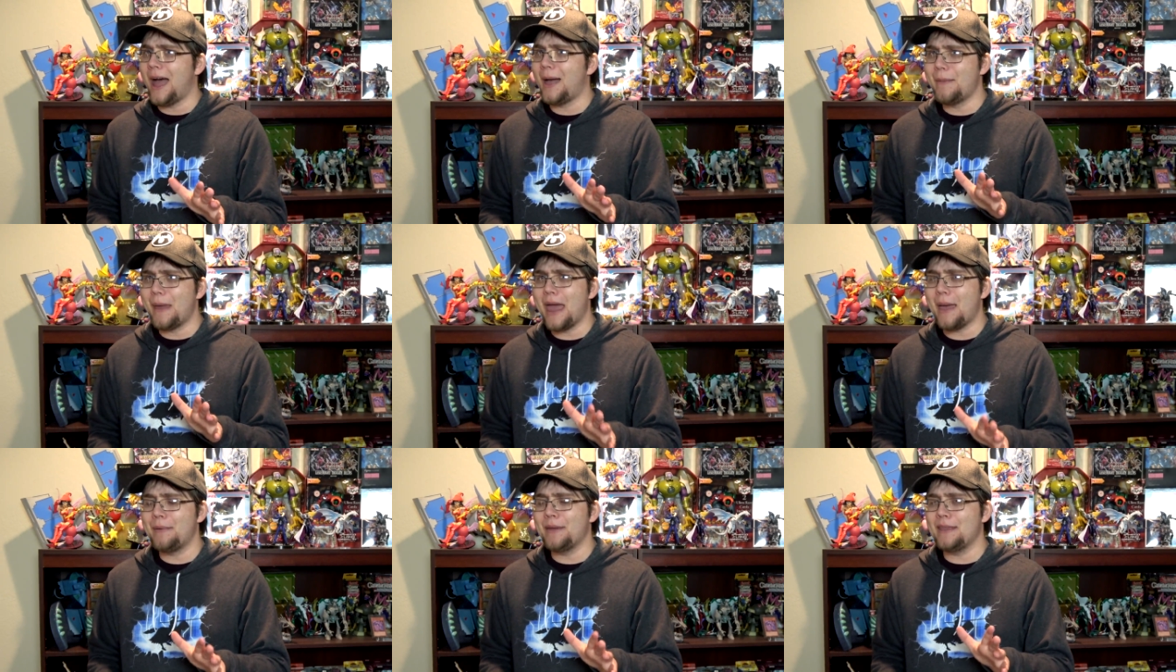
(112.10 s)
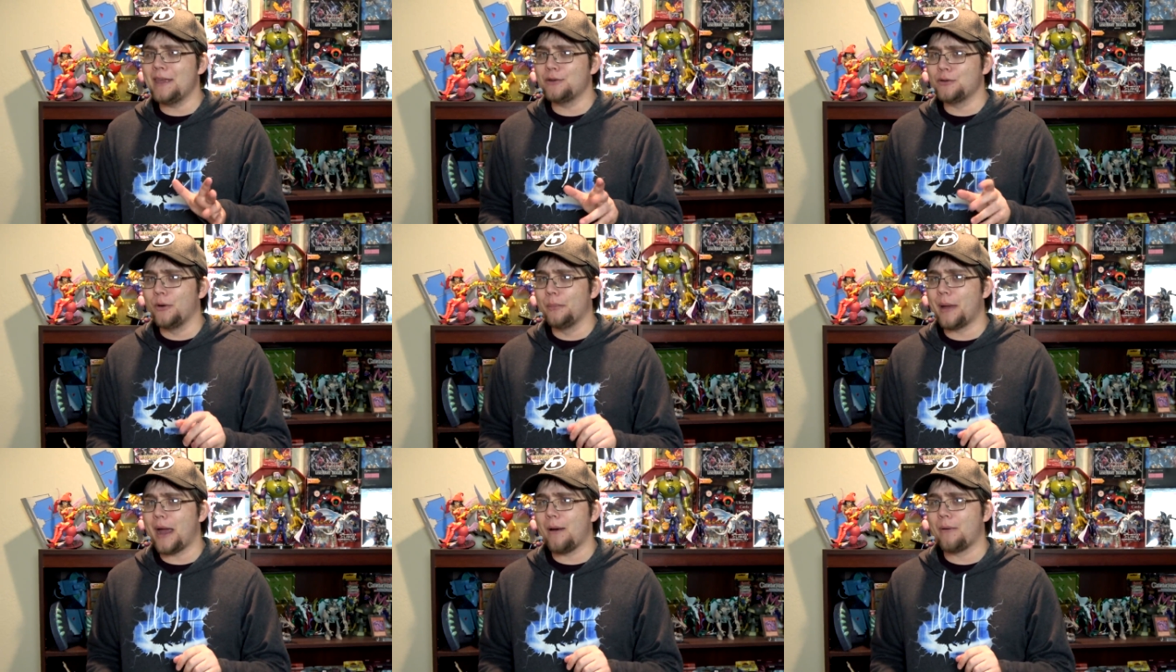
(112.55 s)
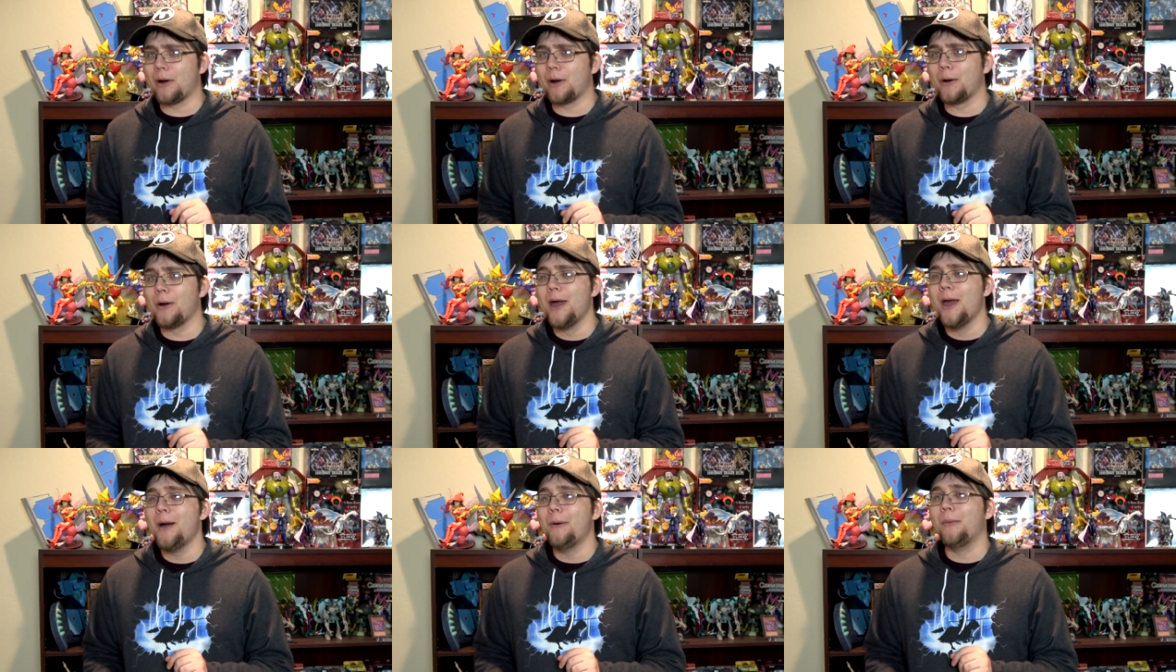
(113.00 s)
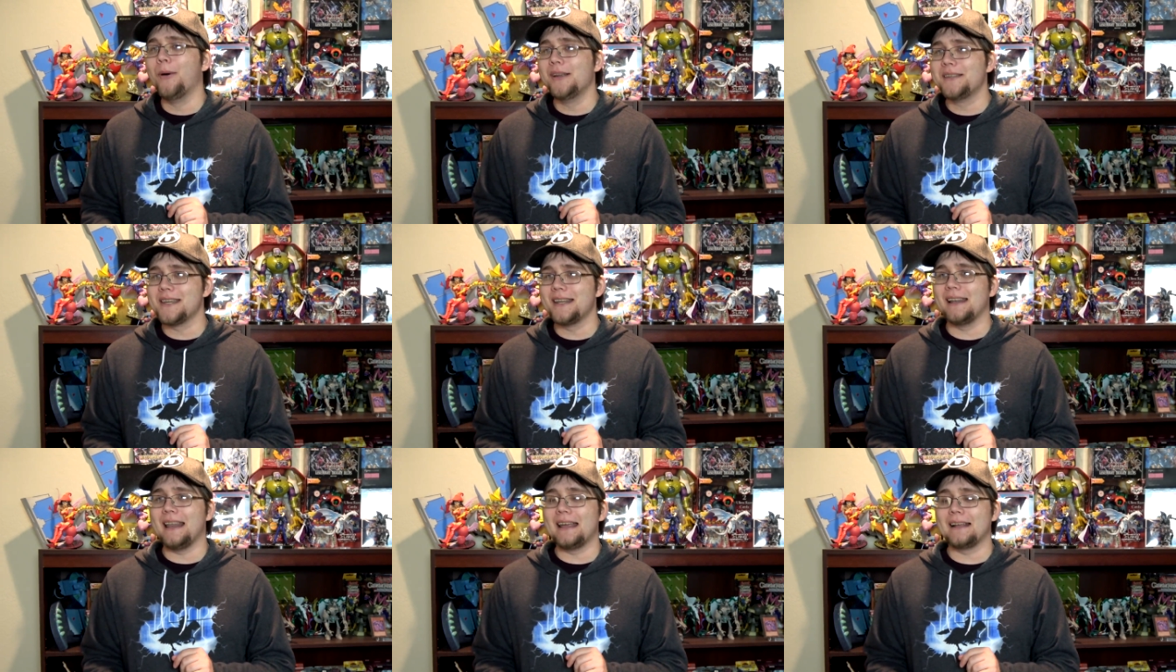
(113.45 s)
I'm happy that Duel Power
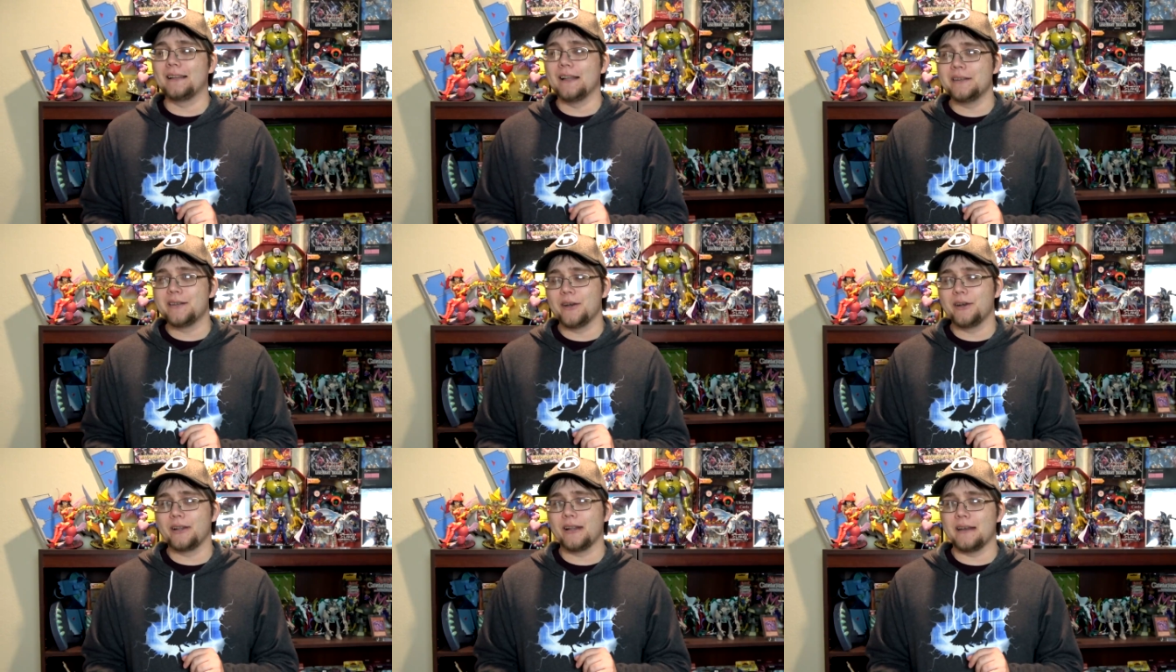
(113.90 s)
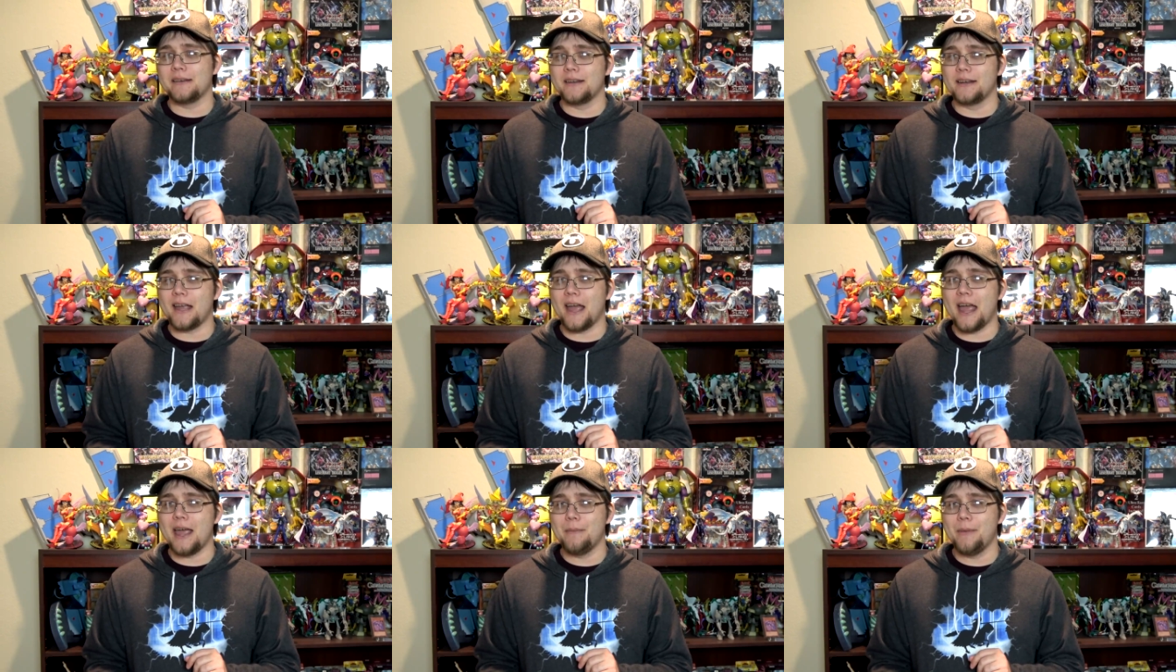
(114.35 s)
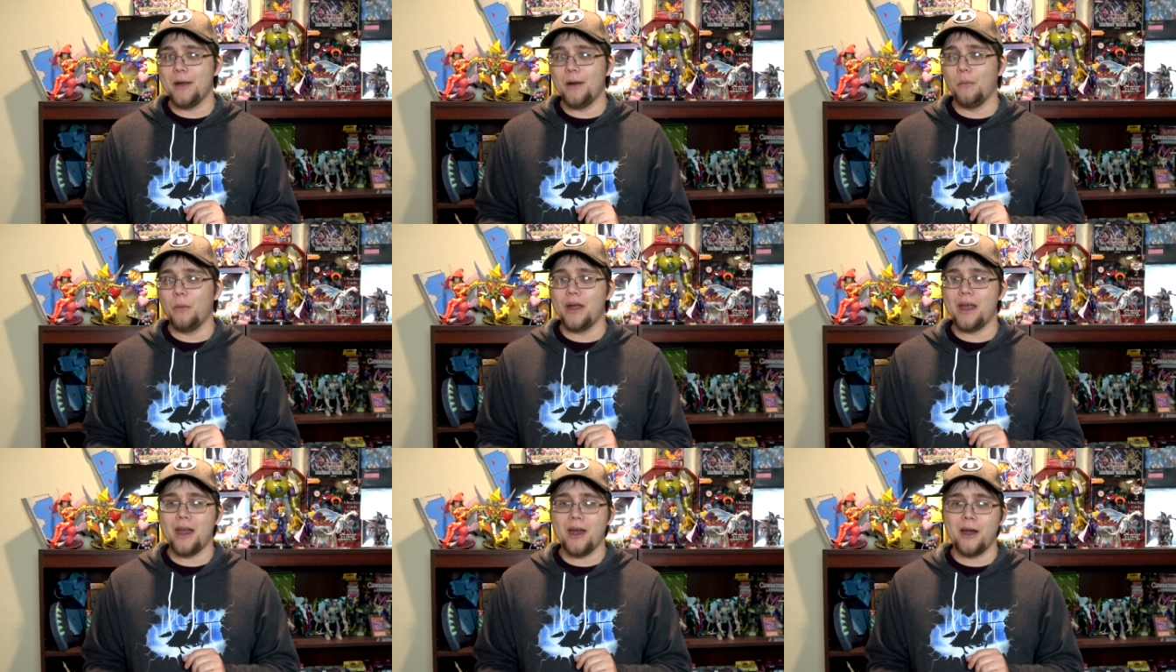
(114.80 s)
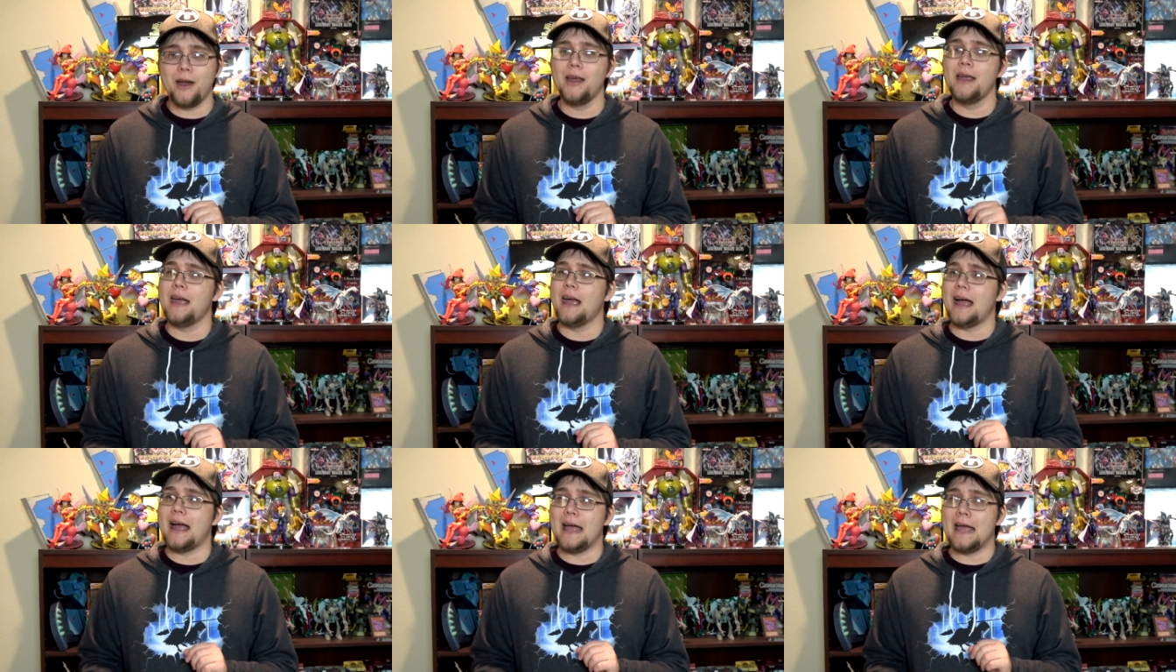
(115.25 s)
wasn't like Legendary Collection Kaiba, where
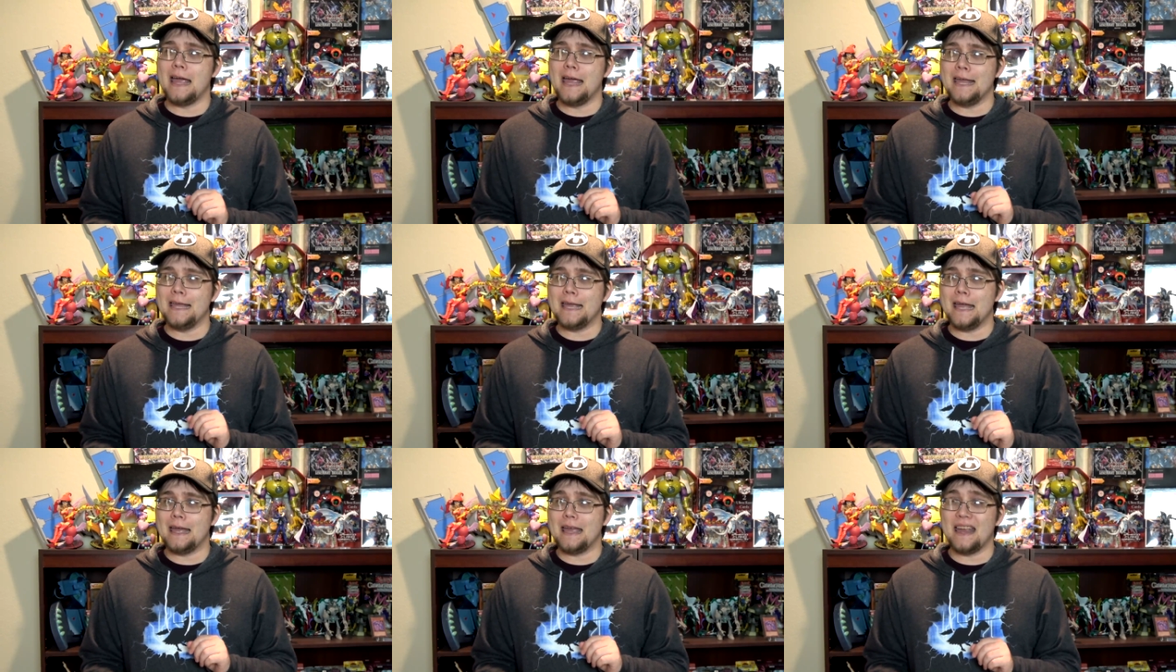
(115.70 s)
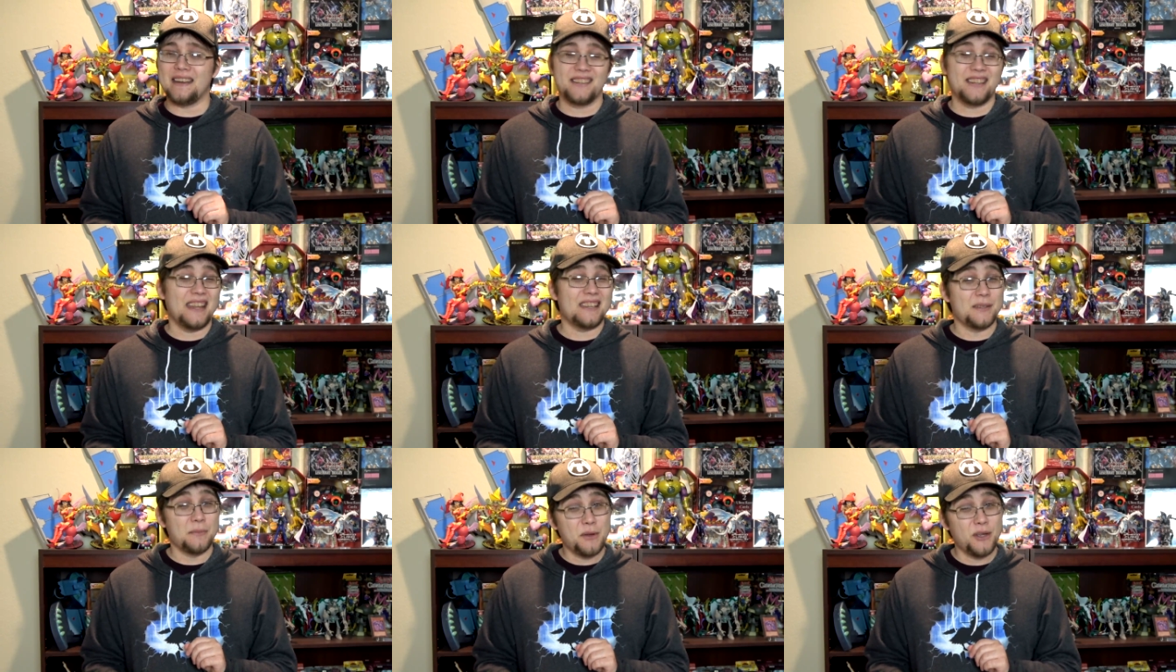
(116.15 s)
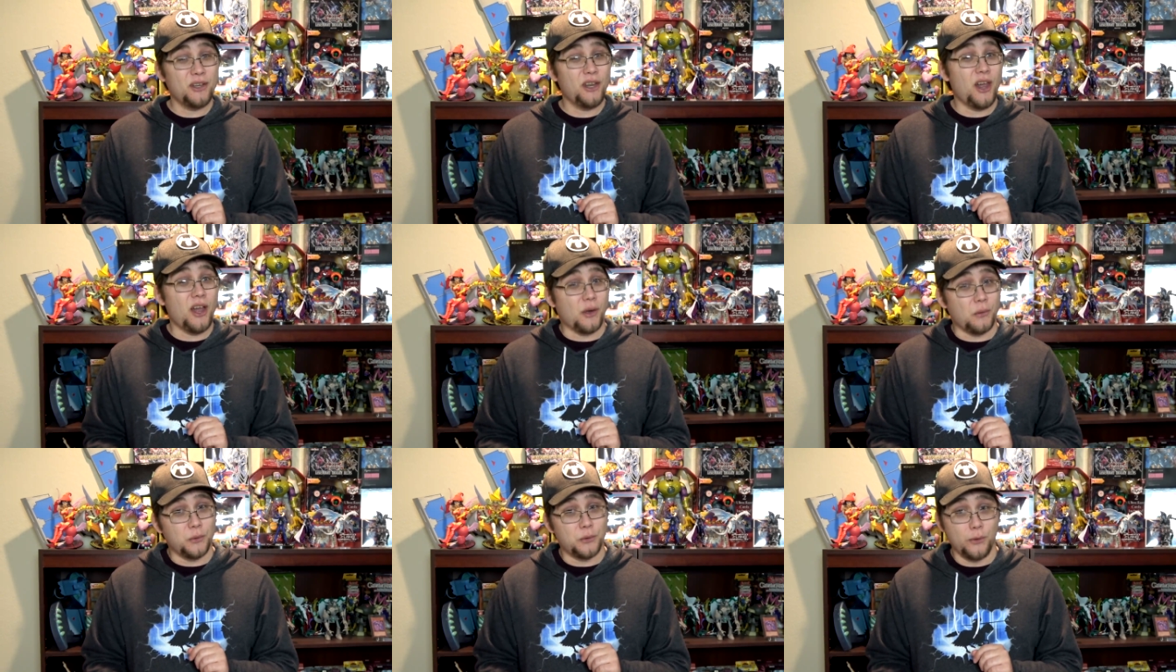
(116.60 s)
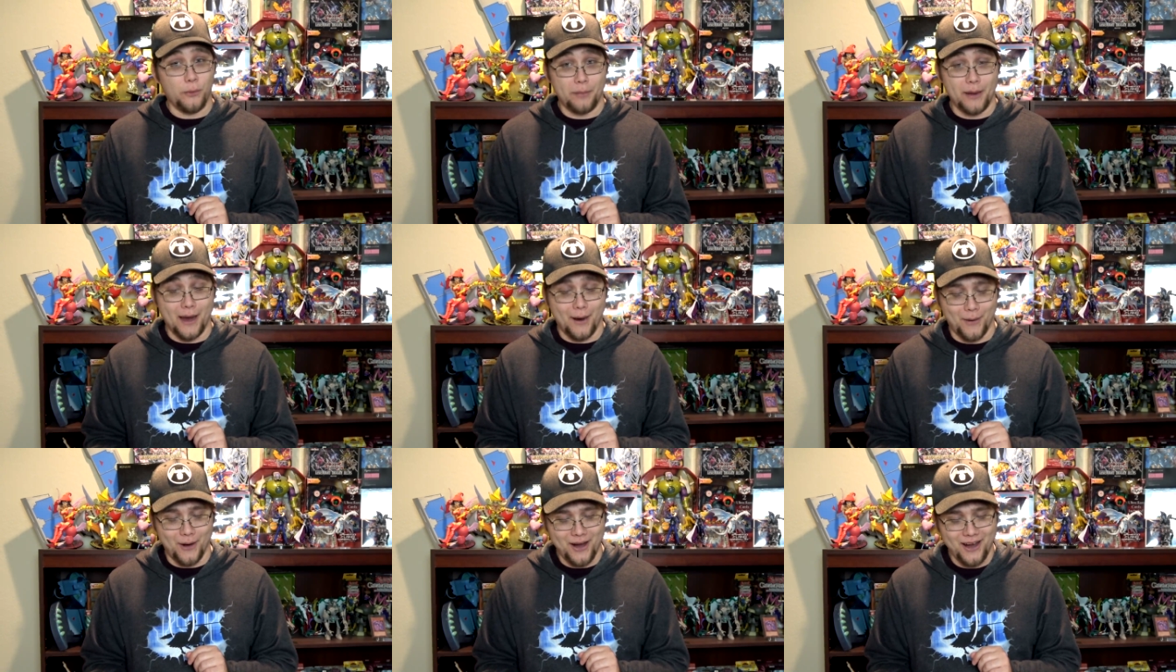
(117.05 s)
I actually had some good luck with Duel
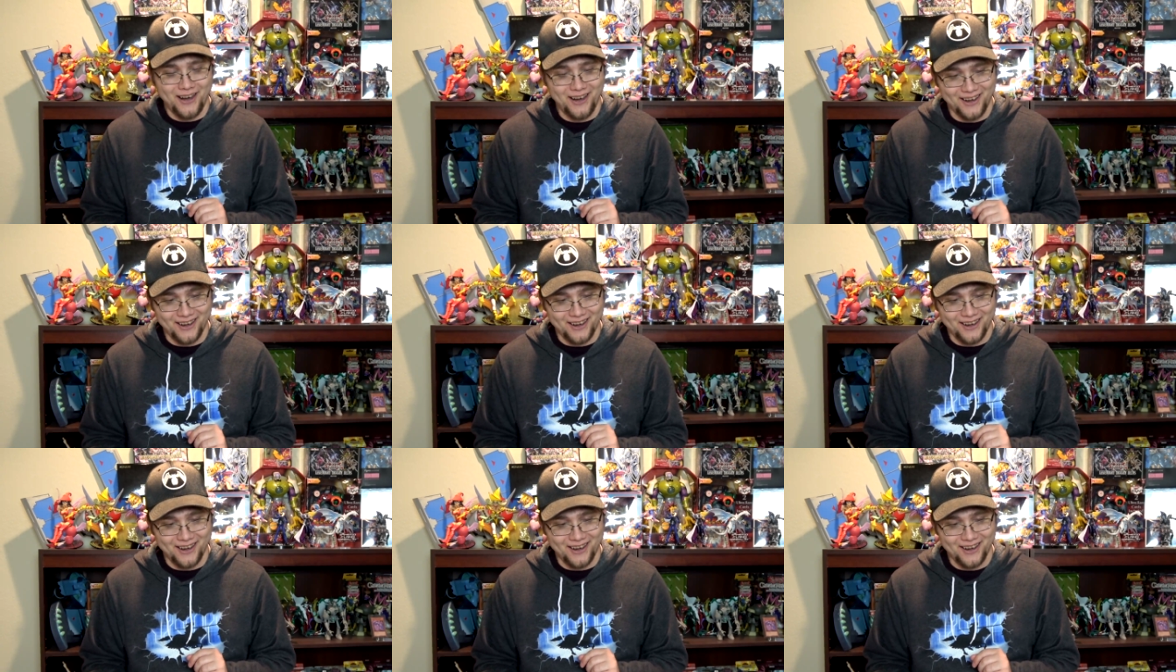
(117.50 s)
Power.